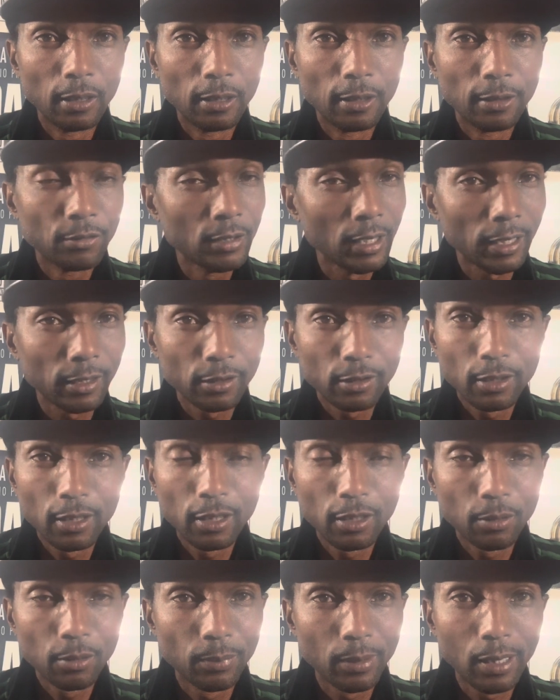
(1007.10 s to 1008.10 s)
You got to
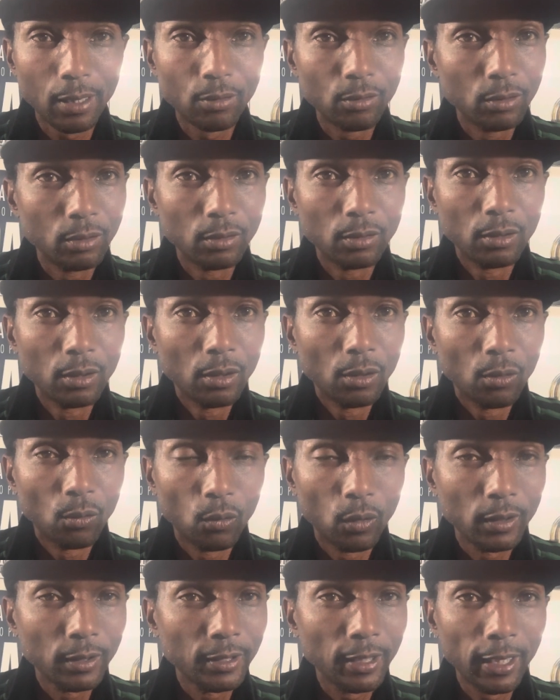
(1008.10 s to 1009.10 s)
think about
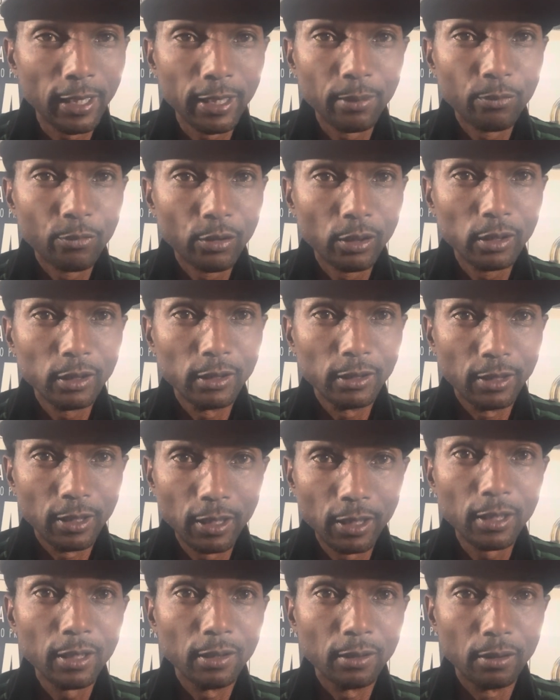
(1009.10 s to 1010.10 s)
what Dame really
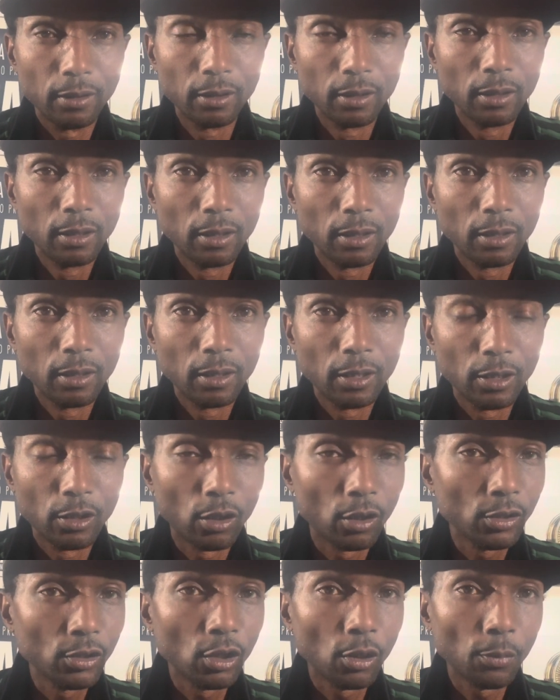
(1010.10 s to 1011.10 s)
did. And
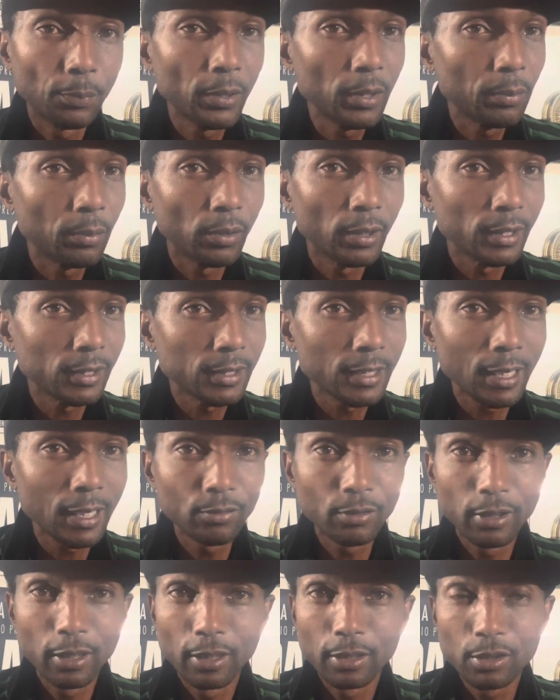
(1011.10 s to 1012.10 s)
all y'all people that's out
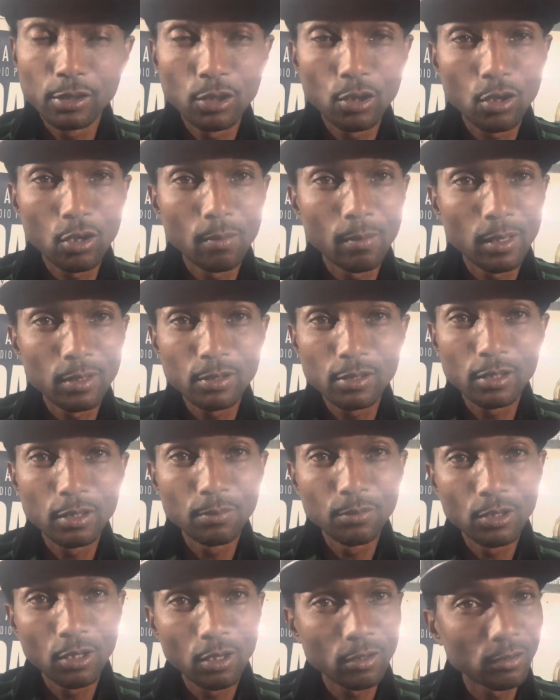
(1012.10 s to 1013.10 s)
there that's talking about something
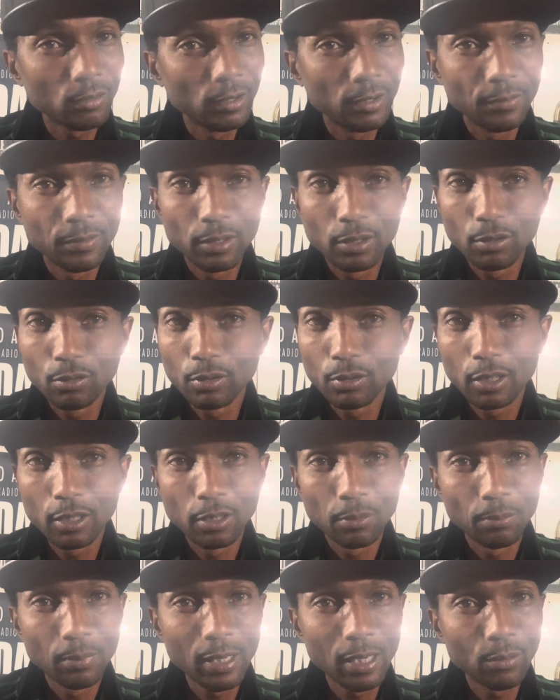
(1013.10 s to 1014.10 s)
y'all don't even know nothing
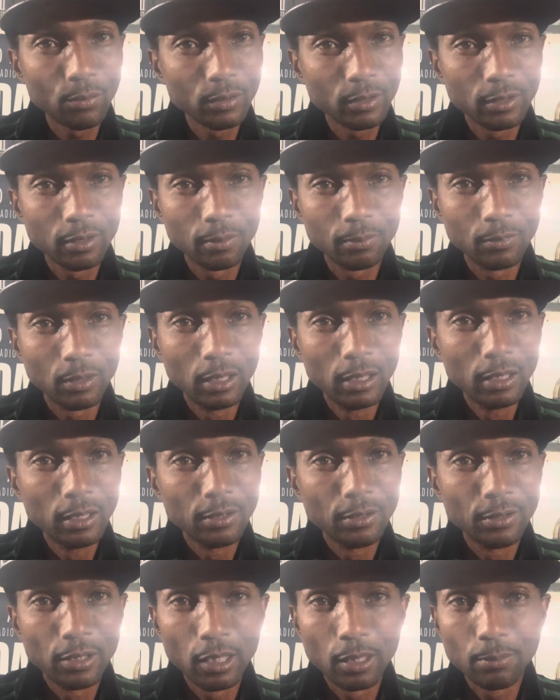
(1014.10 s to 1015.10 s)
about with them
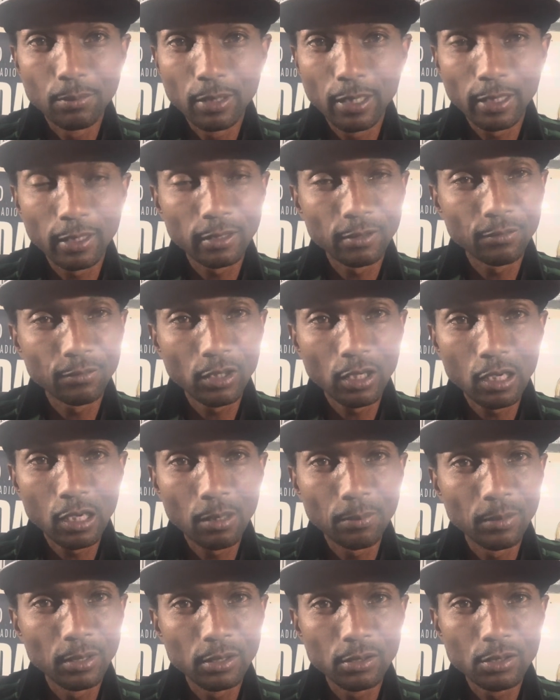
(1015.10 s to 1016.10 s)
dumb negative
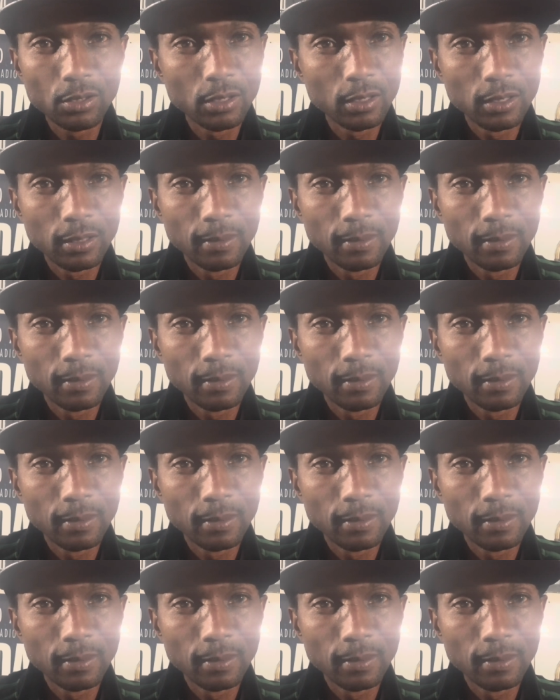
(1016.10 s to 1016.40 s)
comments.